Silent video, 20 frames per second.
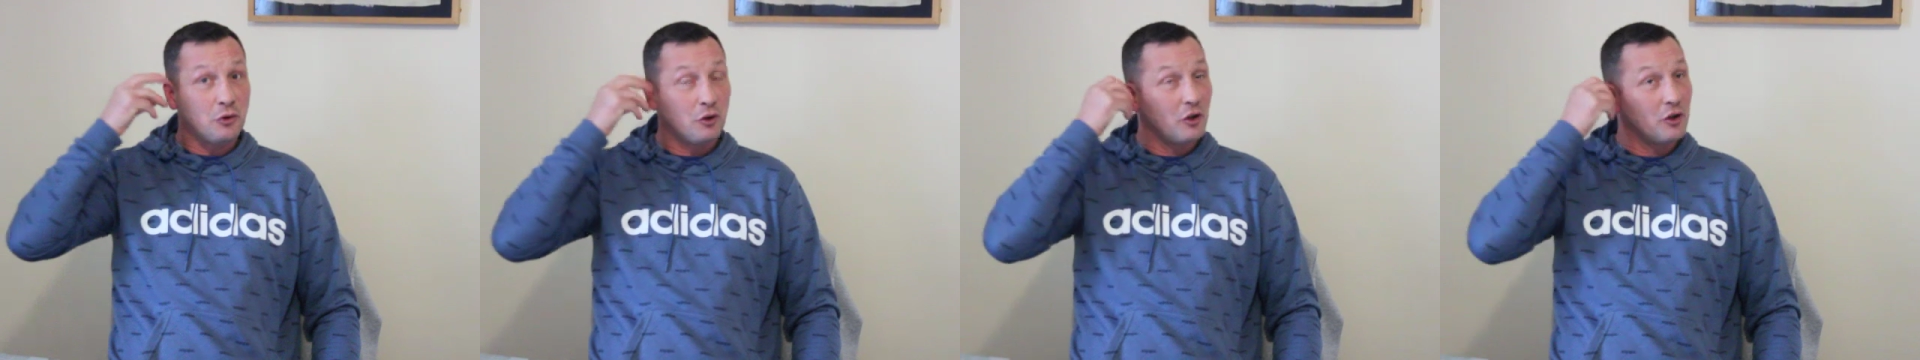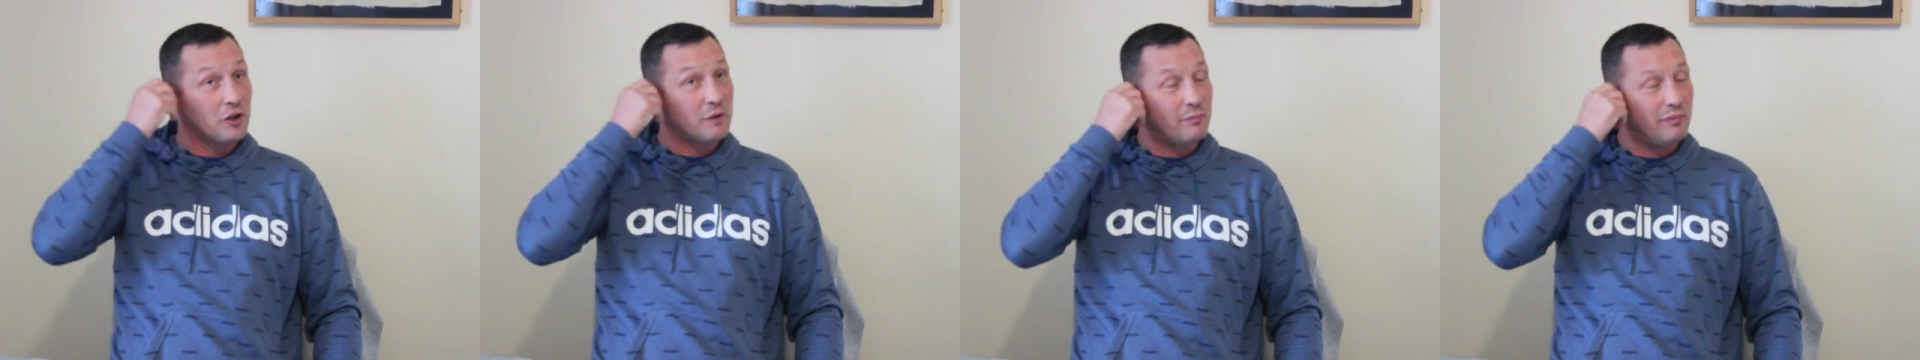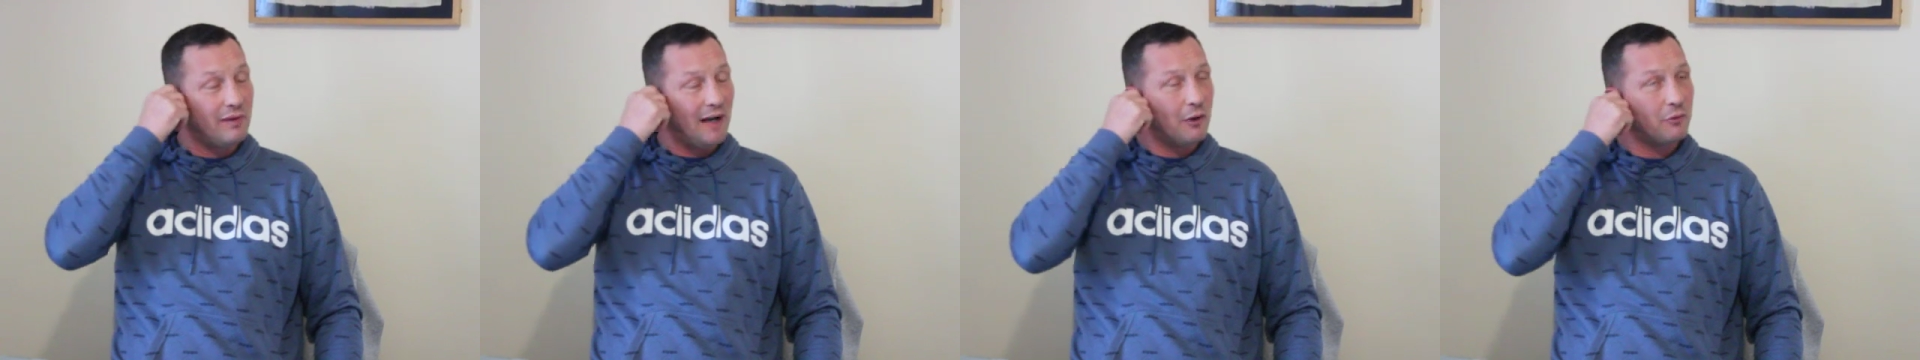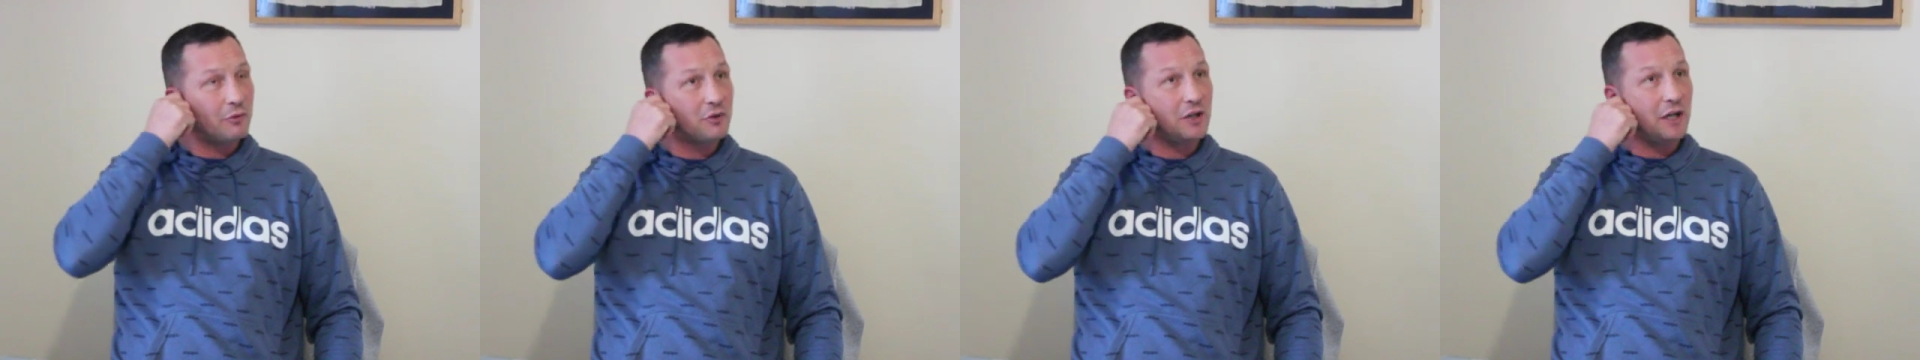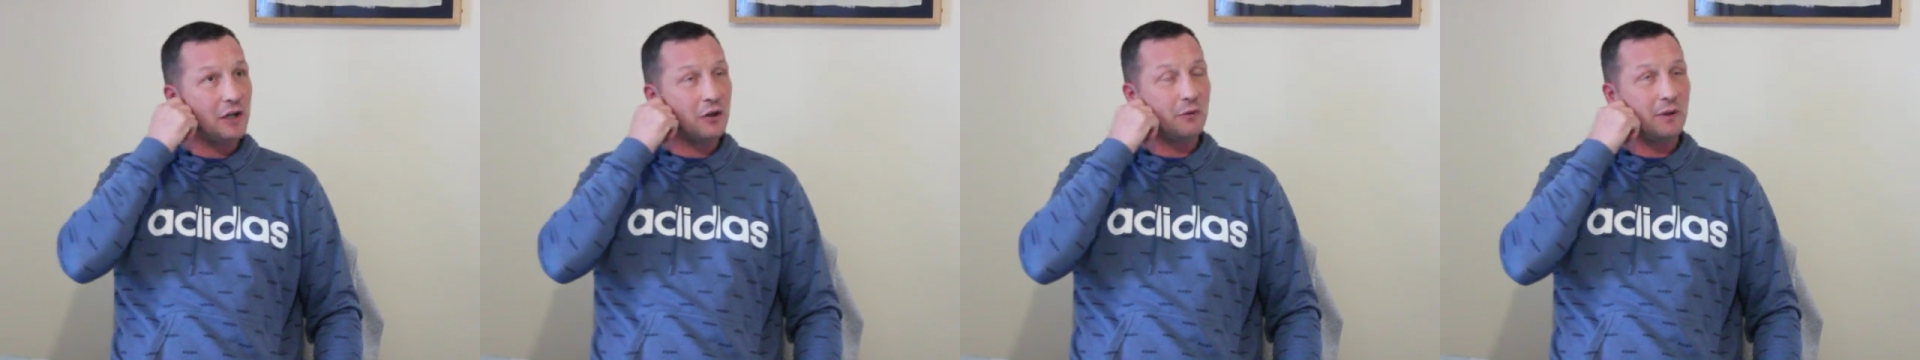was all this brown
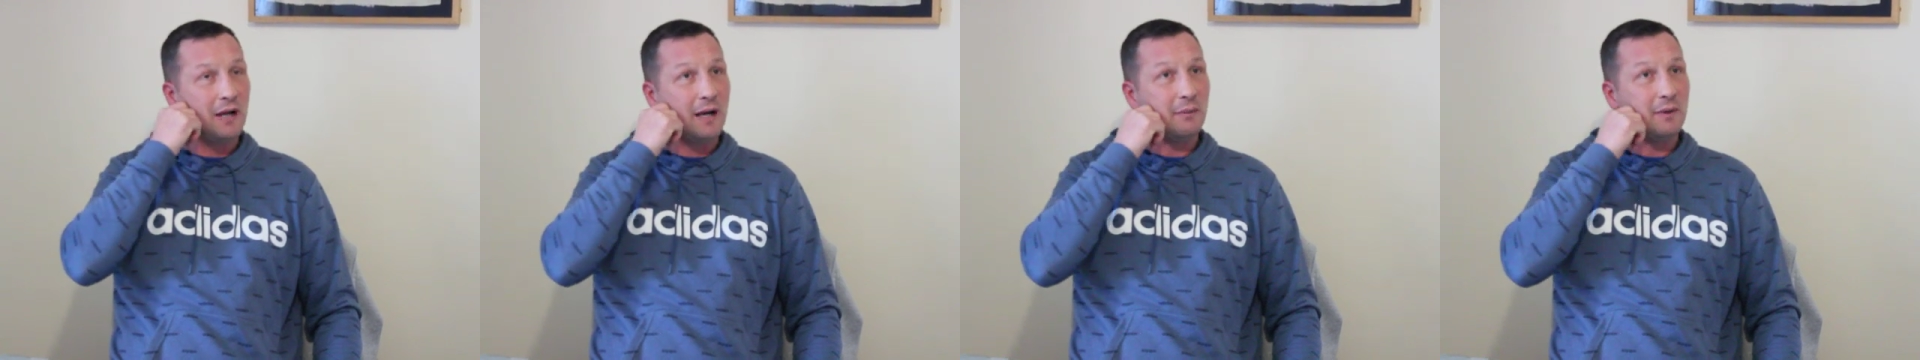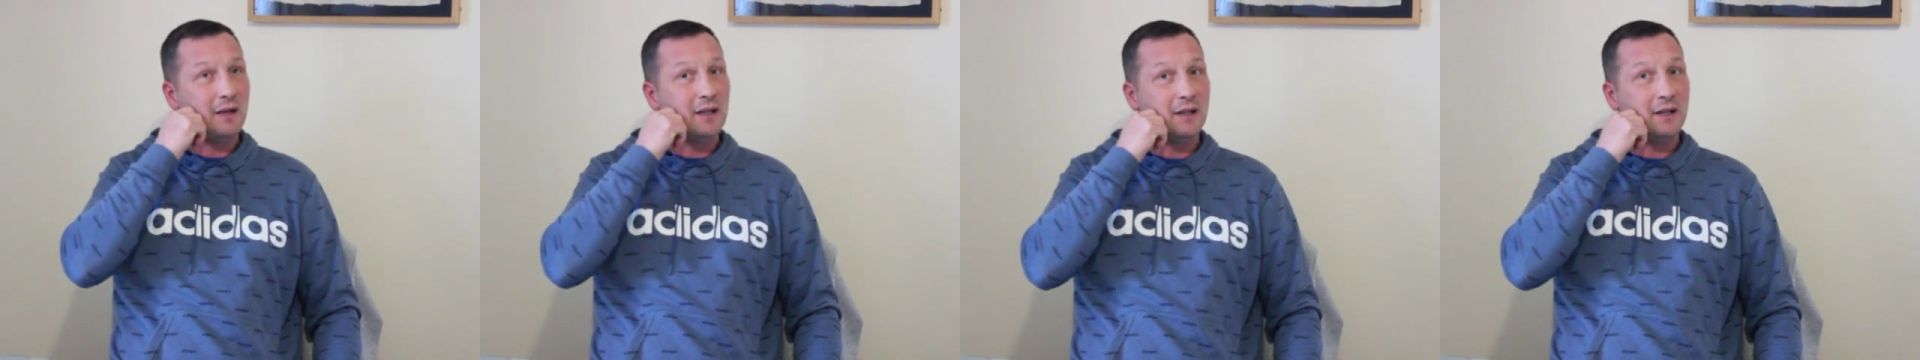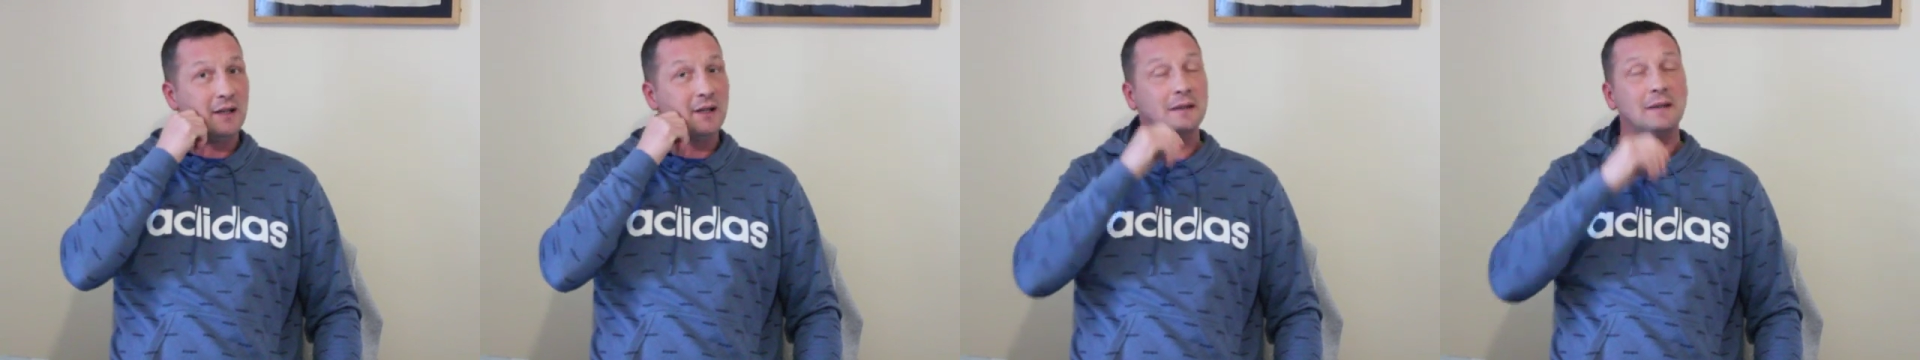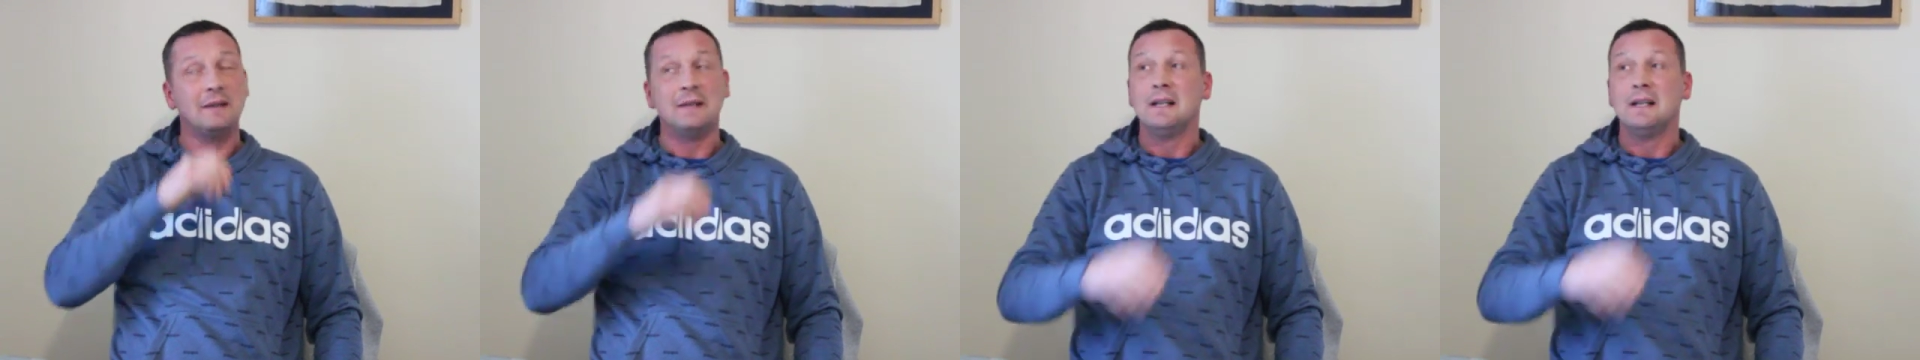shit coming out my here,